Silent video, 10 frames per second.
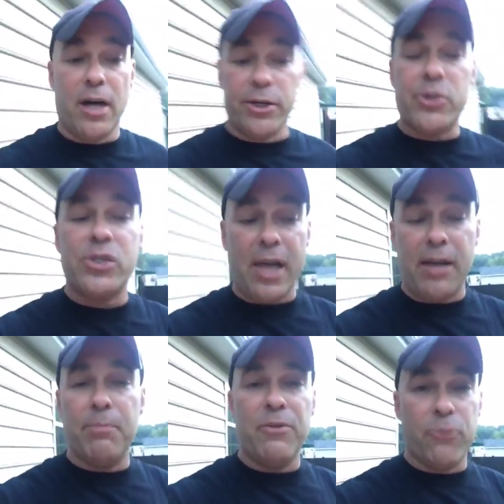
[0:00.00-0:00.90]
Gunnar
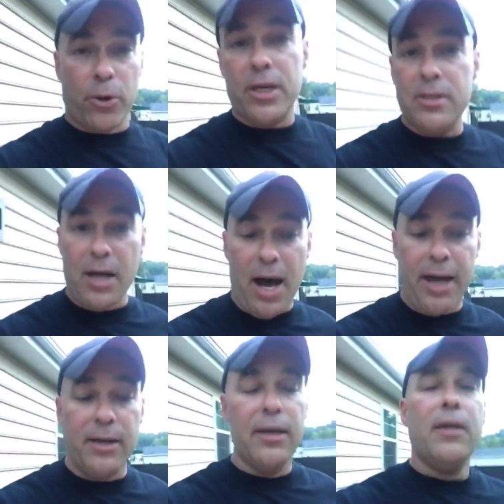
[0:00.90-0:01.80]
said before he
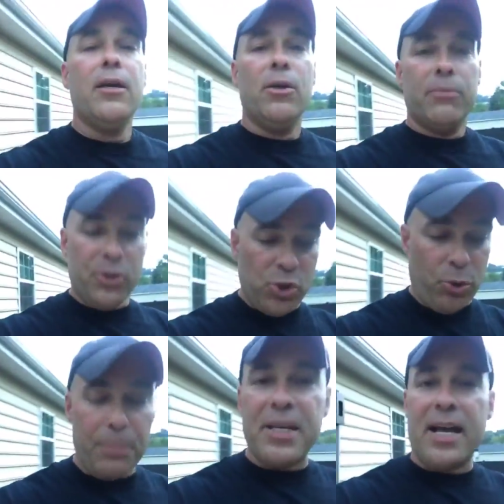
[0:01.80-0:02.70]
died, the
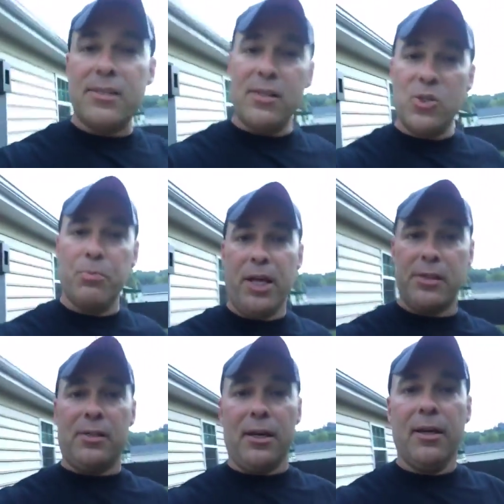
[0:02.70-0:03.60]
script has his
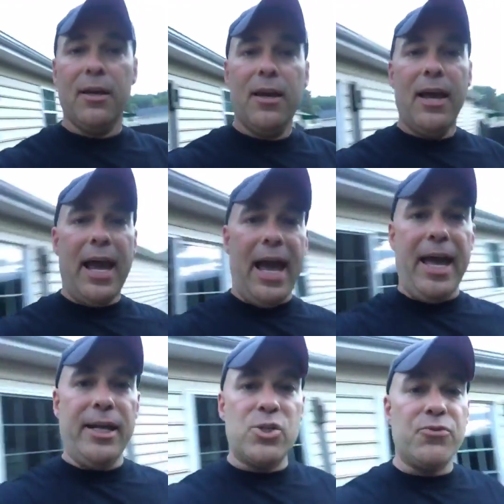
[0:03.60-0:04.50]
blessing.
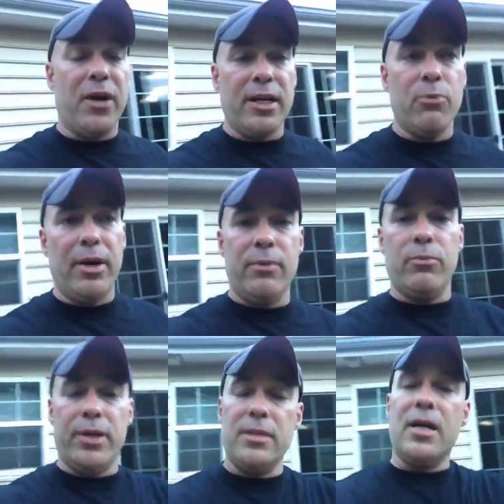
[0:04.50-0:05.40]
And it's funny,
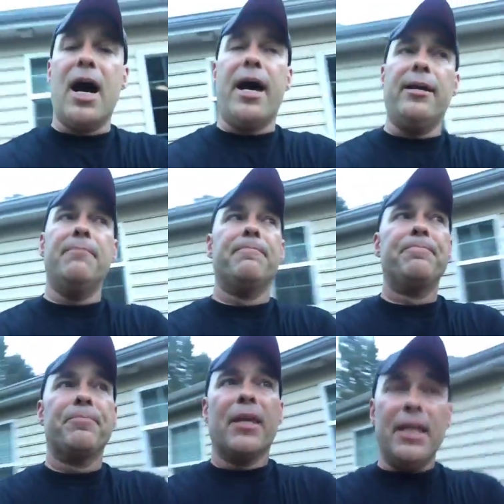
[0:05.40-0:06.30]
when he died,
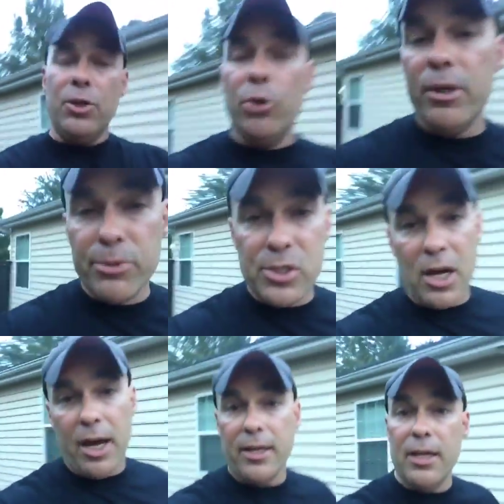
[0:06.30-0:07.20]
he knew he was
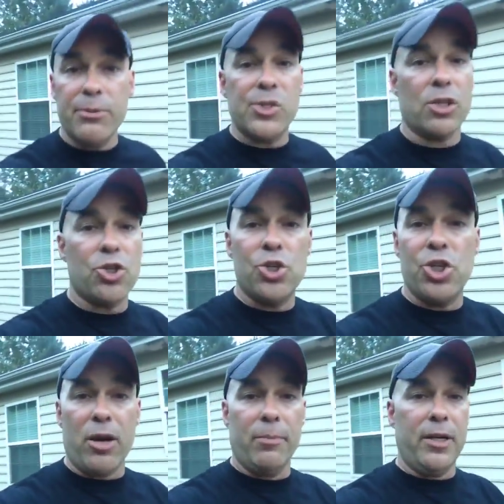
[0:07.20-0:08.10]
dying. He was such a
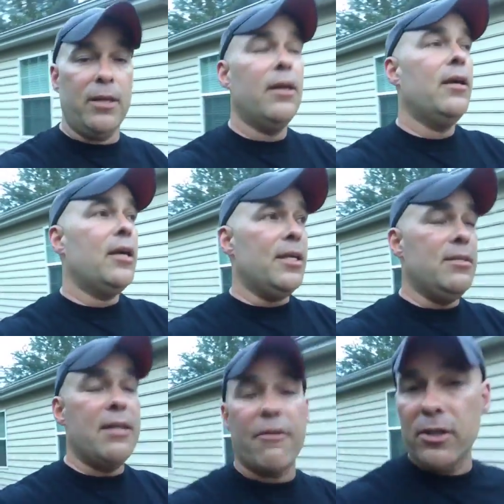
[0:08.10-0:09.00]
gentleman.
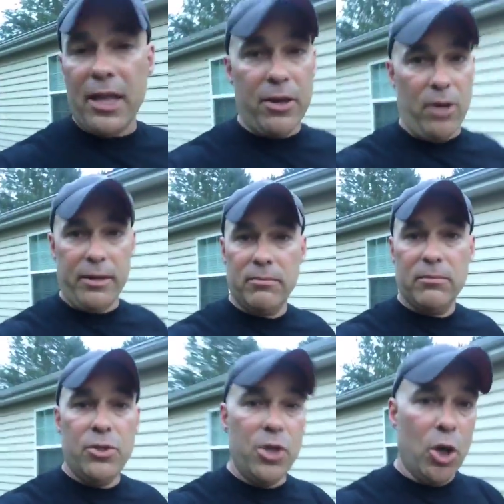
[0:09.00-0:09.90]
He'd never let on.
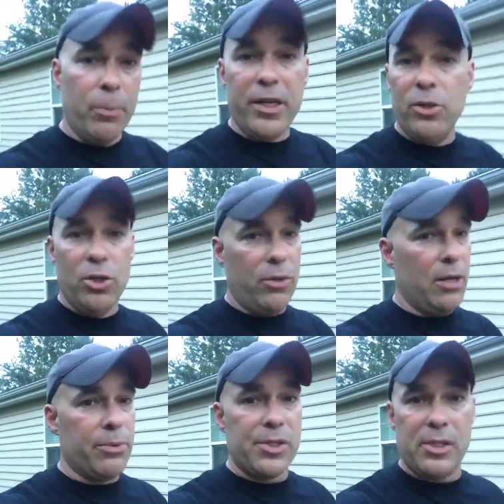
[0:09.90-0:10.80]
Nobody knew
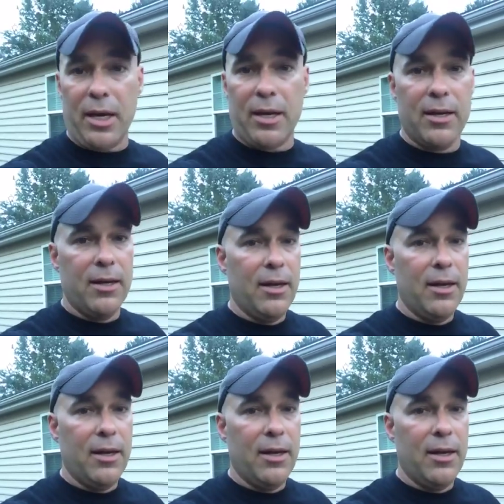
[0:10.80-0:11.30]
he was sick.